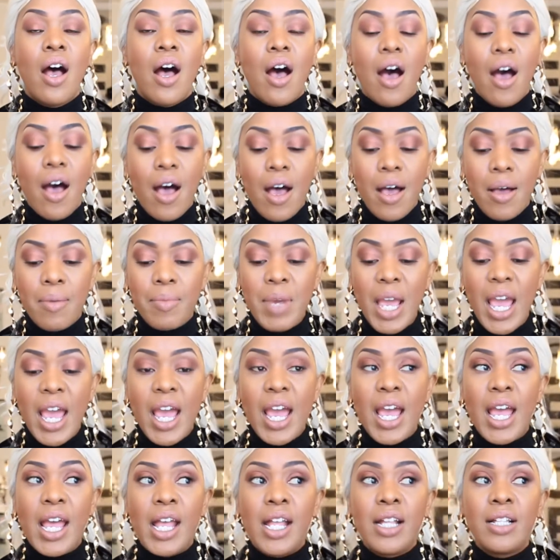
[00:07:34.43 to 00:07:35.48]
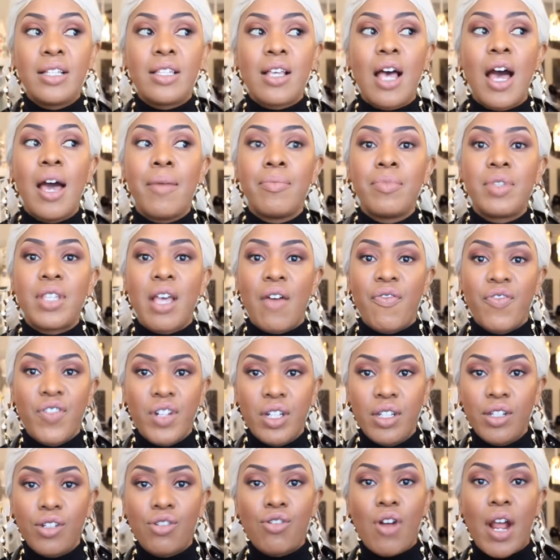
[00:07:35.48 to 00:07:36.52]
And I'm
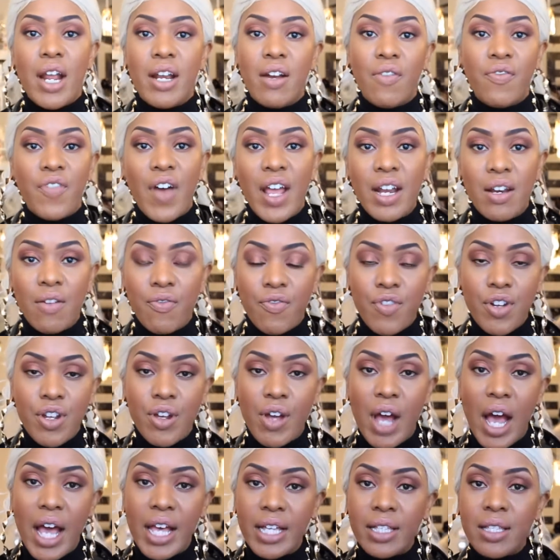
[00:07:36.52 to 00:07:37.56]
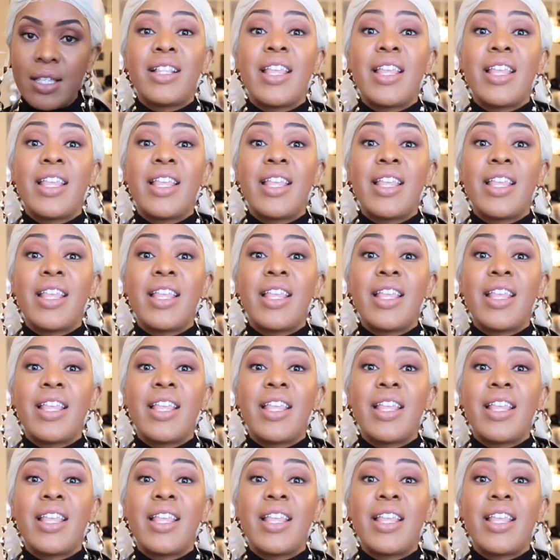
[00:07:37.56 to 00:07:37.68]
definitely trying to find it for you guys.